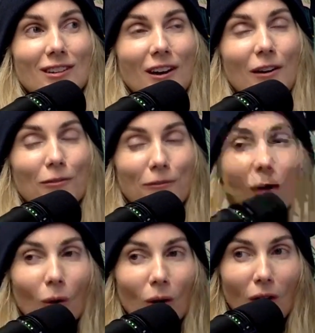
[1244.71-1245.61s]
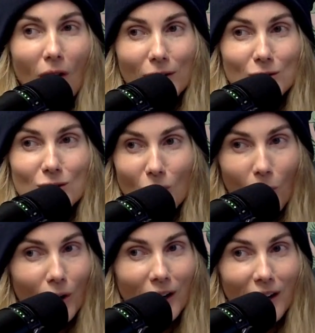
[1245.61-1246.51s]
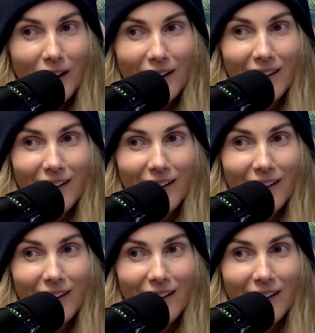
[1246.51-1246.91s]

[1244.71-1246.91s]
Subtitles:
kind of follow along a story